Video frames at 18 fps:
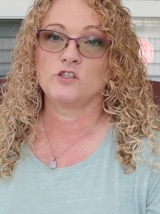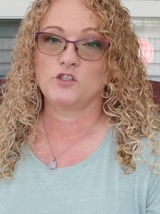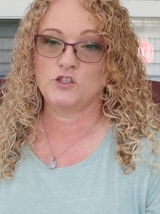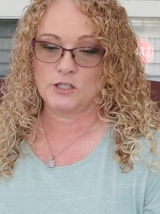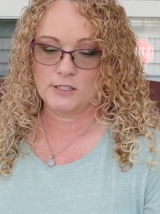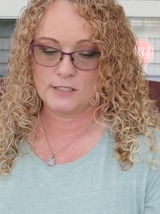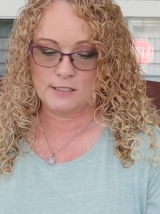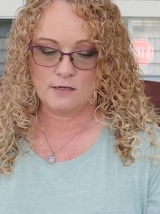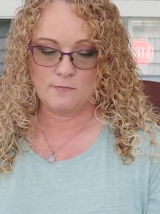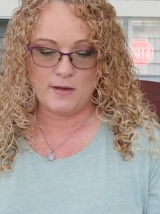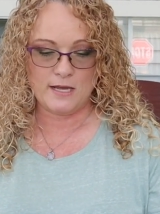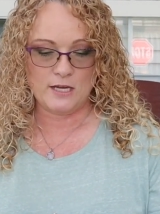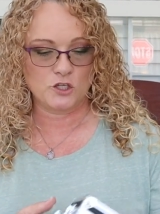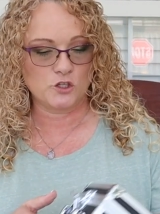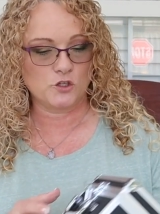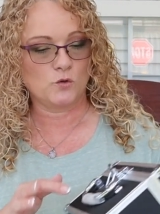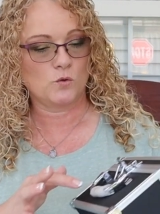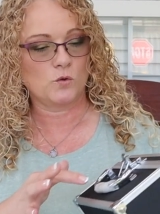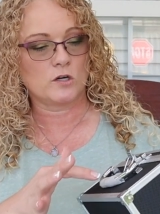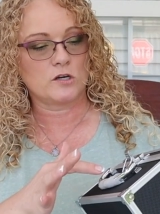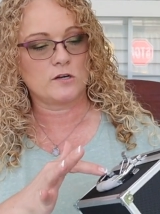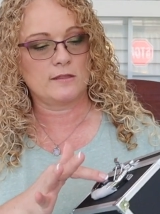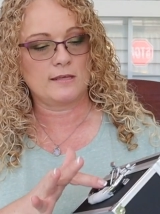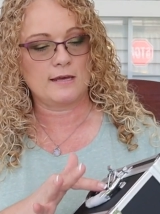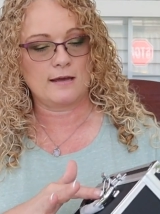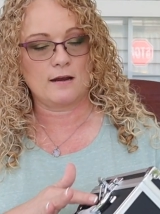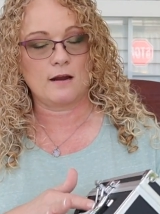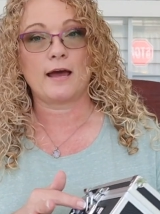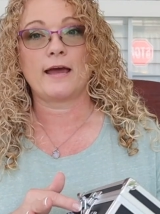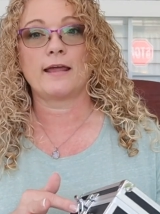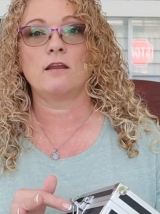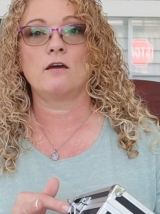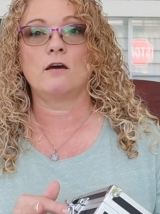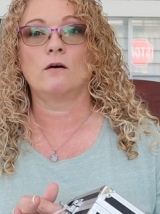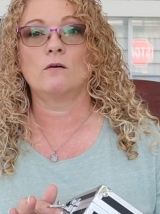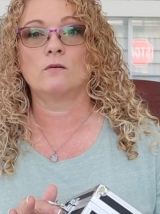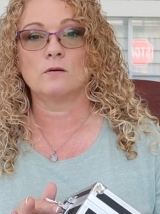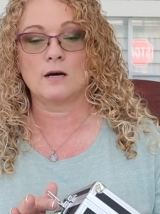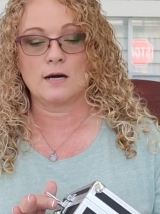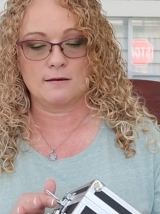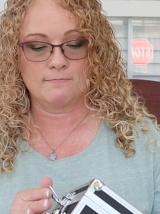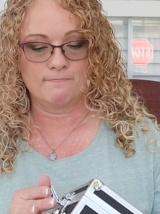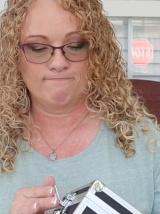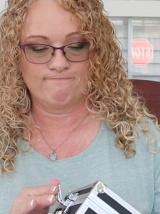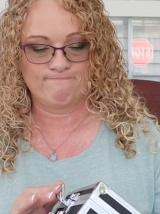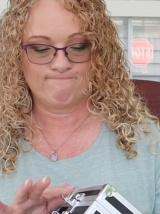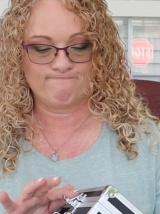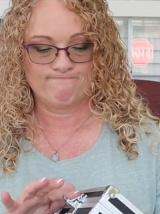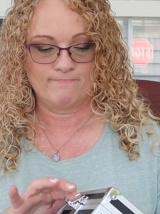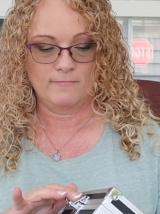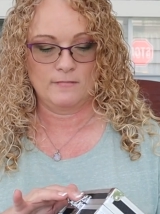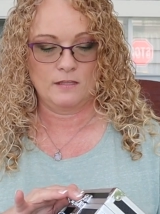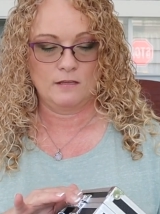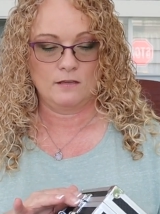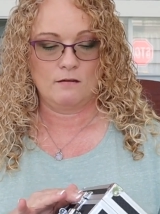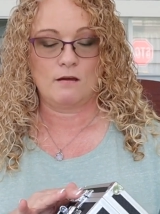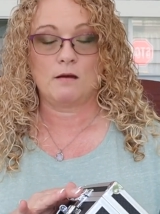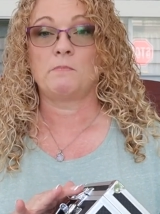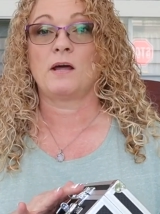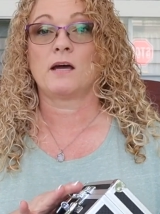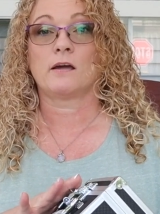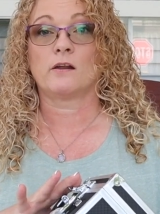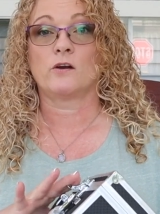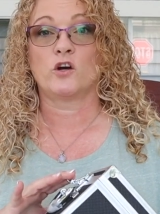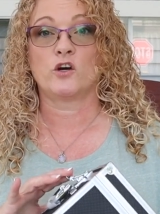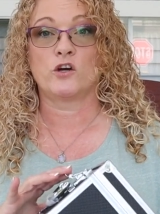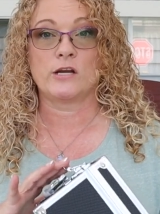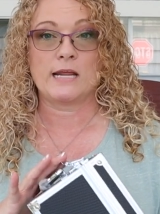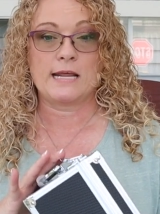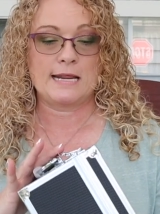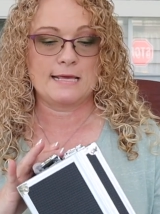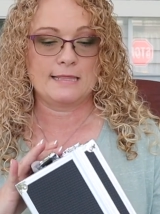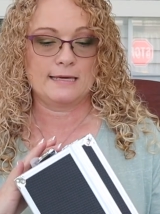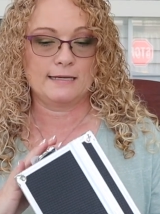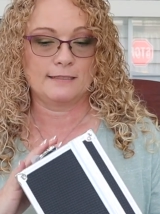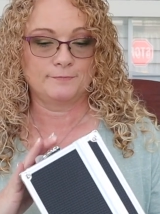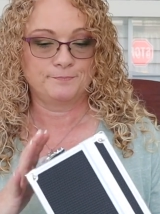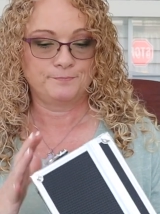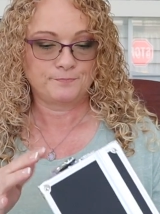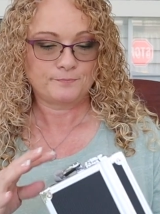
just to make sure that I know um, I'm not going to hurt anything.